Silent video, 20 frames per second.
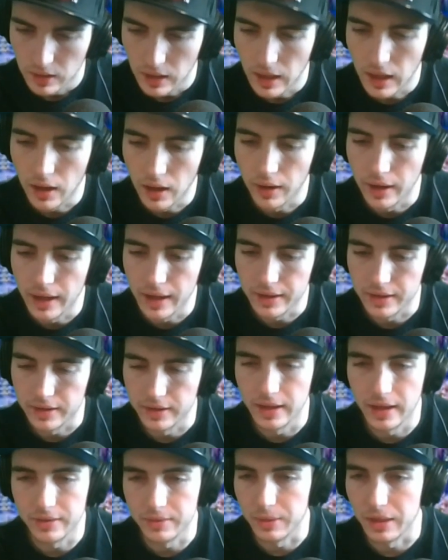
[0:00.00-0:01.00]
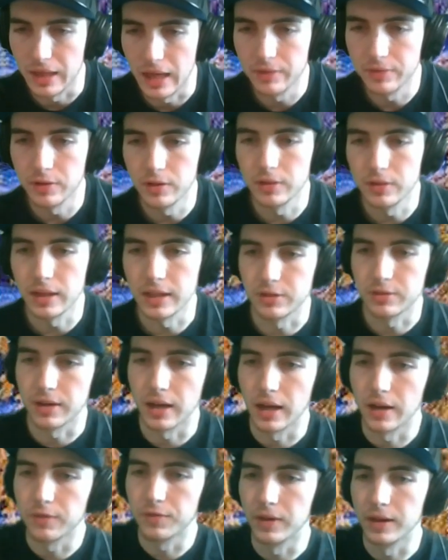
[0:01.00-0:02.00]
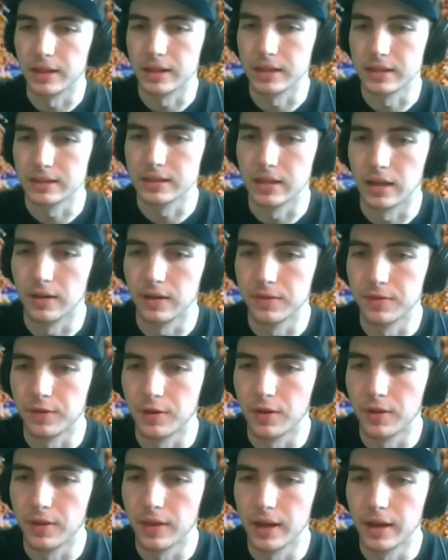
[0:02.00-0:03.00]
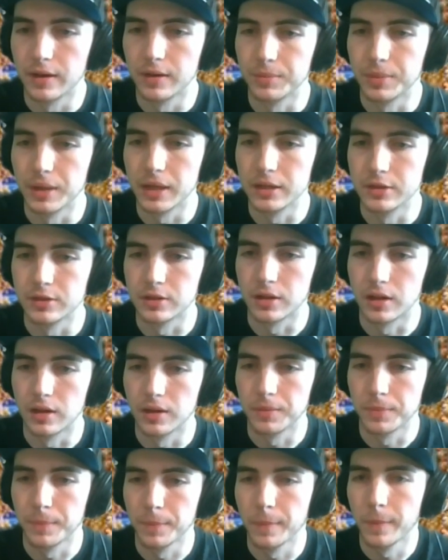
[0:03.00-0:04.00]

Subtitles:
Oh, I mean, I've heard like crowdfunding stuff and all that on Patreon.